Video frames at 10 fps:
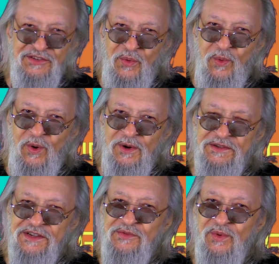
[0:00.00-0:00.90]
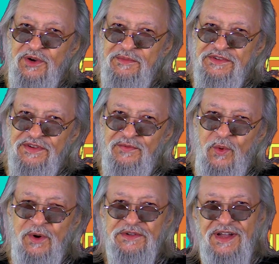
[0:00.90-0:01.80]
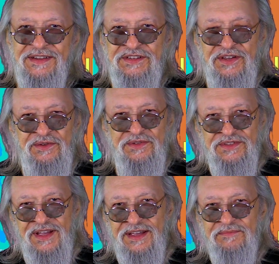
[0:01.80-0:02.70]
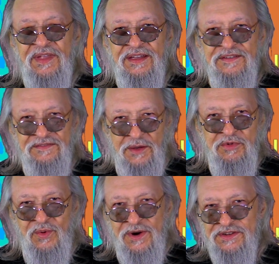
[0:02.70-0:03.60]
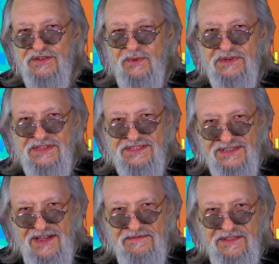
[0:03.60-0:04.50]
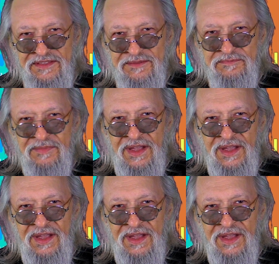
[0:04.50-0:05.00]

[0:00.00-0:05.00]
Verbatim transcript: to wars and rumors of wars on Tuesday, February 27th,